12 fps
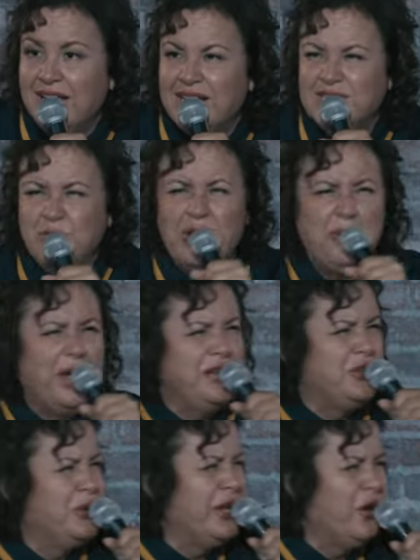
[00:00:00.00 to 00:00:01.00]
Because what am I
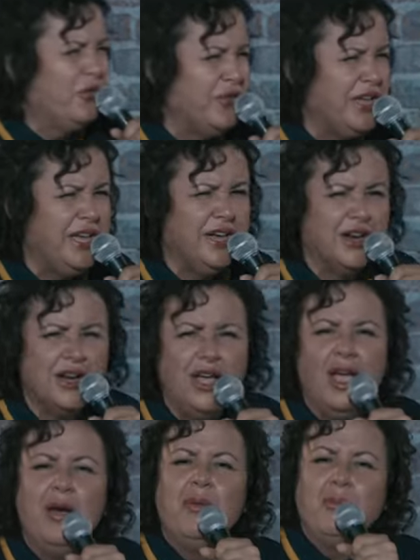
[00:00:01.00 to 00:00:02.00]
doing over here
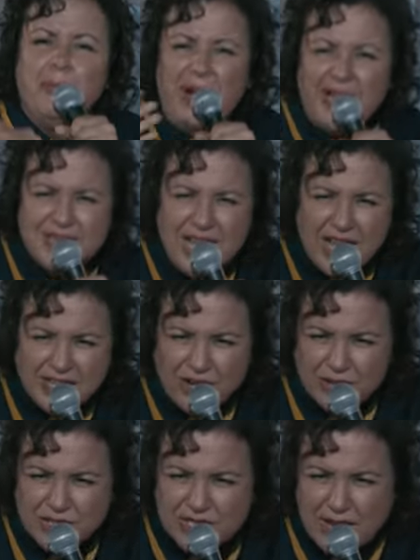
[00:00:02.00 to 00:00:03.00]
buying
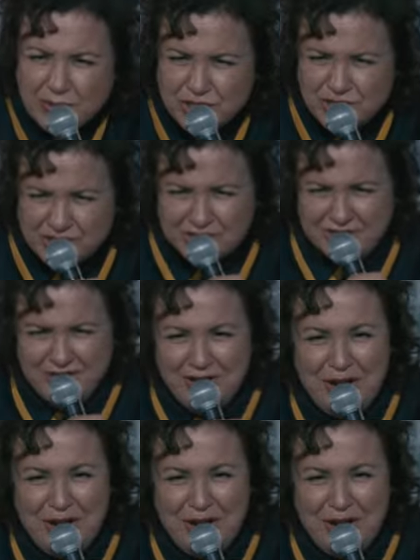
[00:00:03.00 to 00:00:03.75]
$9 sandwiches?